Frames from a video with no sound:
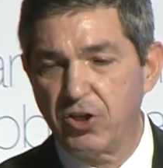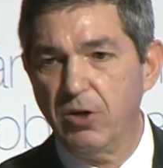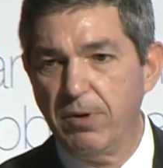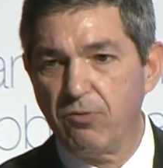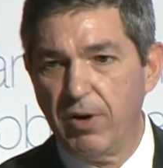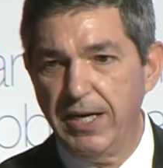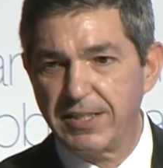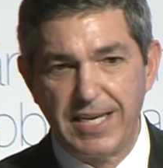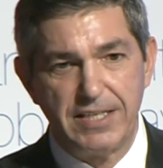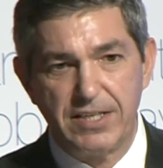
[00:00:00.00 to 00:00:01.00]
human
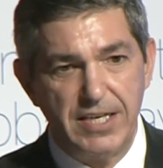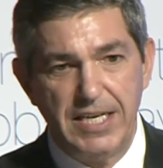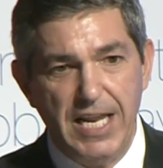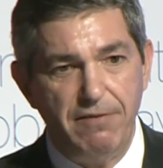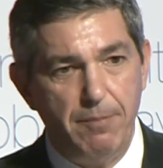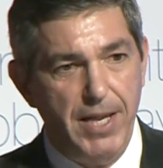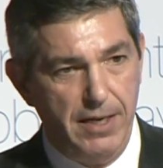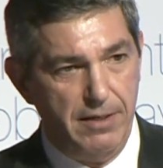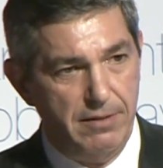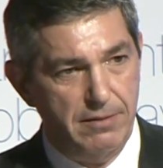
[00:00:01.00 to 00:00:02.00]
rights has never
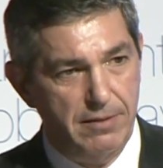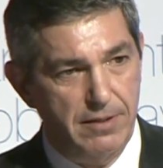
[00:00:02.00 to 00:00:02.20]
been